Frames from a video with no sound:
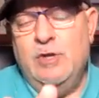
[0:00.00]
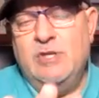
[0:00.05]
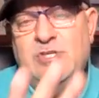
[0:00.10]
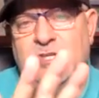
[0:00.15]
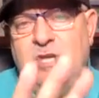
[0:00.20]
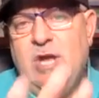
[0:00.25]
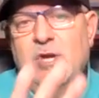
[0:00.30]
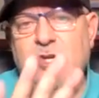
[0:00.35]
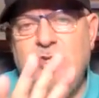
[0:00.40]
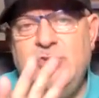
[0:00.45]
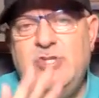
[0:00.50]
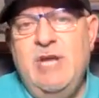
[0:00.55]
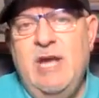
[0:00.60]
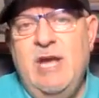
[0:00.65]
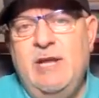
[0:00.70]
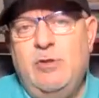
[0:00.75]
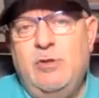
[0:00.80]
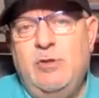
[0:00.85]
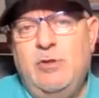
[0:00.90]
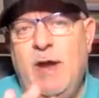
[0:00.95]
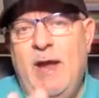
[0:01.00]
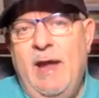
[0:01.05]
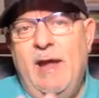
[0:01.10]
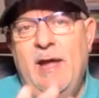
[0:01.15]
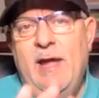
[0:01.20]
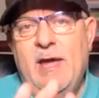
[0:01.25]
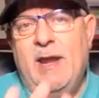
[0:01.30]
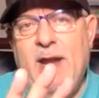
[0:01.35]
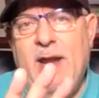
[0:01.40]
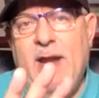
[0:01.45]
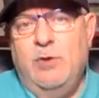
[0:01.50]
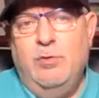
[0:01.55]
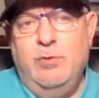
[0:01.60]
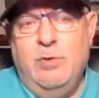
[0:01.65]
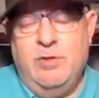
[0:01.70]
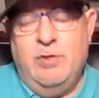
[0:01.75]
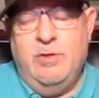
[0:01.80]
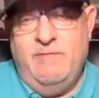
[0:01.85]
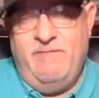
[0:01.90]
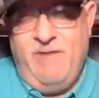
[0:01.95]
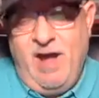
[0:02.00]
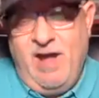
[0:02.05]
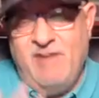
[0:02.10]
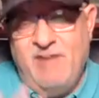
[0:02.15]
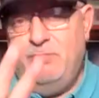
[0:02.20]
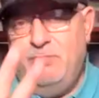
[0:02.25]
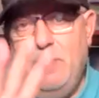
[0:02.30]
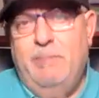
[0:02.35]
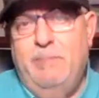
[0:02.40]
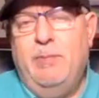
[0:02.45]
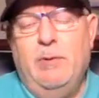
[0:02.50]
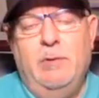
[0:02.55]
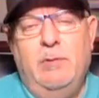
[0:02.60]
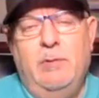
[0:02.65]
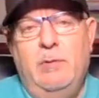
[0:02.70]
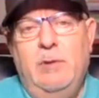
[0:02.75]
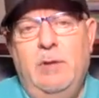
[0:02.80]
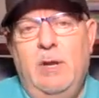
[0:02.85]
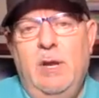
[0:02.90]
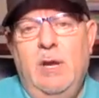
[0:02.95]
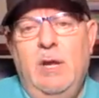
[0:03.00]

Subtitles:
associate or hang around with, five people,